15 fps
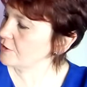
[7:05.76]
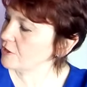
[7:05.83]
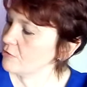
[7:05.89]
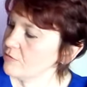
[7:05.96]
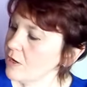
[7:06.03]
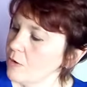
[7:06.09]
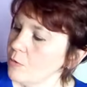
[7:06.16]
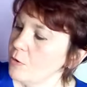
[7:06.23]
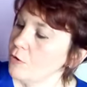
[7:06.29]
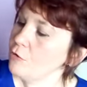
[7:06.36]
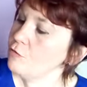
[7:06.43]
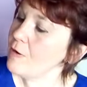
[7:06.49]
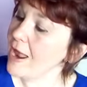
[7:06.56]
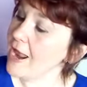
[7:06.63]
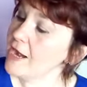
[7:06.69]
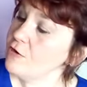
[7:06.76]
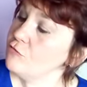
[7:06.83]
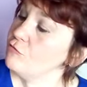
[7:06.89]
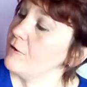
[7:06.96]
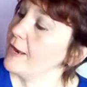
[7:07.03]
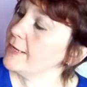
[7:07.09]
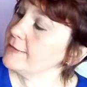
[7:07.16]
I don't know who
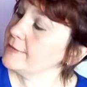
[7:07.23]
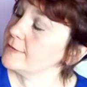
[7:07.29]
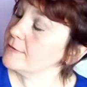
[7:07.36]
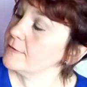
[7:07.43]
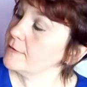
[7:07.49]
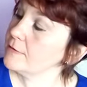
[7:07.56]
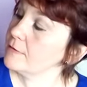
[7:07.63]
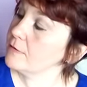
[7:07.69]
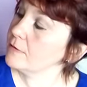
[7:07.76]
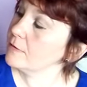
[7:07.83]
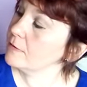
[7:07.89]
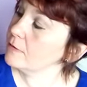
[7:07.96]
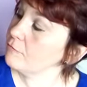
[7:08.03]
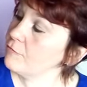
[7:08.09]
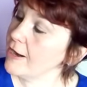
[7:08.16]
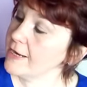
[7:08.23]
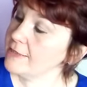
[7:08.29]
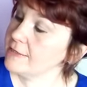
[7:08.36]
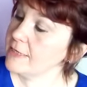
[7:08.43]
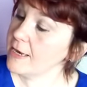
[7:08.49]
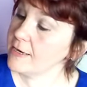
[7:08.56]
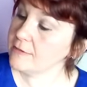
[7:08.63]
Henrad
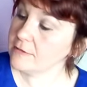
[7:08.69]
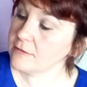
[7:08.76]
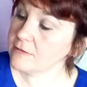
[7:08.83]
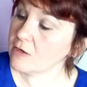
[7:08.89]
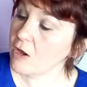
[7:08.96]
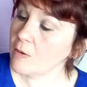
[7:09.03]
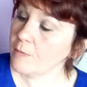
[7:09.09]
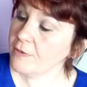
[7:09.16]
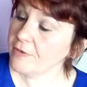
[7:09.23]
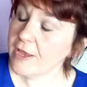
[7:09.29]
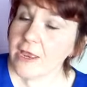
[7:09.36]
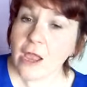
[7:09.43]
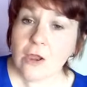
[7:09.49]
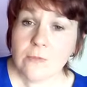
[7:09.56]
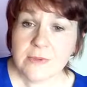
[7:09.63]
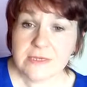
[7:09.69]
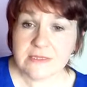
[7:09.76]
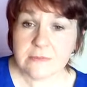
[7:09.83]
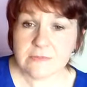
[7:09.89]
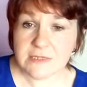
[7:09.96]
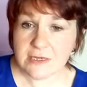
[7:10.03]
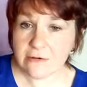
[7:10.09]
radiators are, but they owe me some